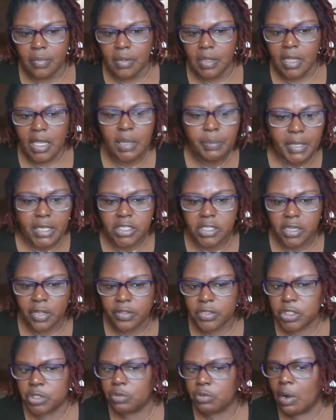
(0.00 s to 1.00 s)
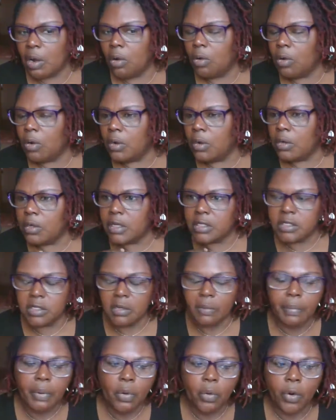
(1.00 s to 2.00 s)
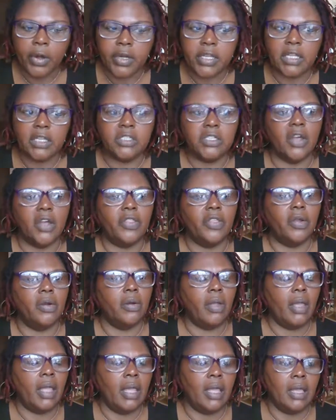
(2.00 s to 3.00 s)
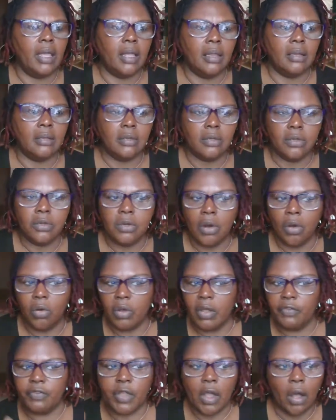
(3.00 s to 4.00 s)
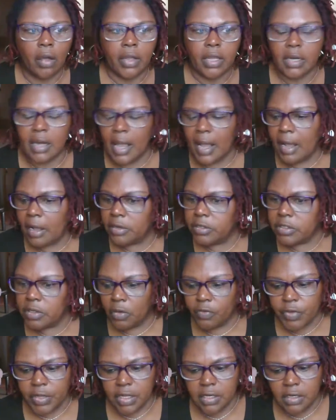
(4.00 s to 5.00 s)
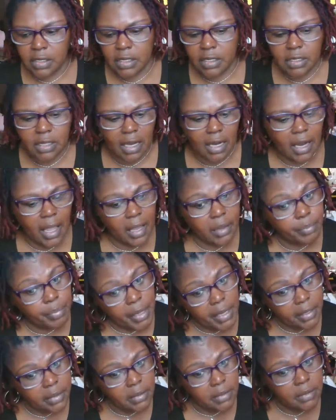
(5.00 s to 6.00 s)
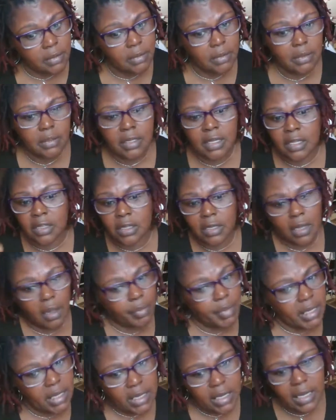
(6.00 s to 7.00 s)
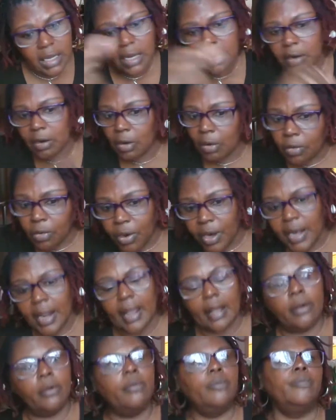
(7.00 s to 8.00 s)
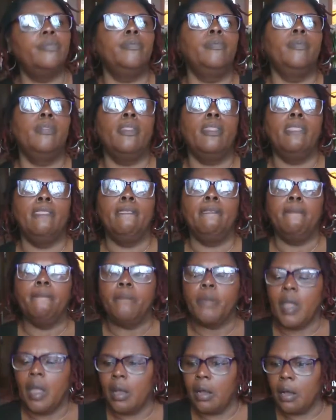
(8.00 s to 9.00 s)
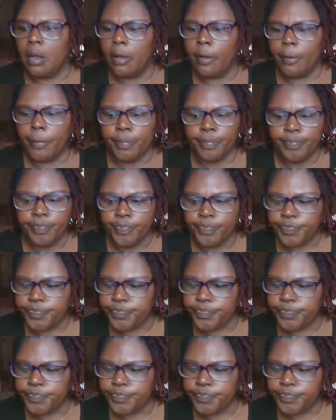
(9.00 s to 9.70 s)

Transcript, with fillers: keep each other strong and support each other. And, you know, if y'all in the house, don't forget to hit that like button, either coming in or going out. Um,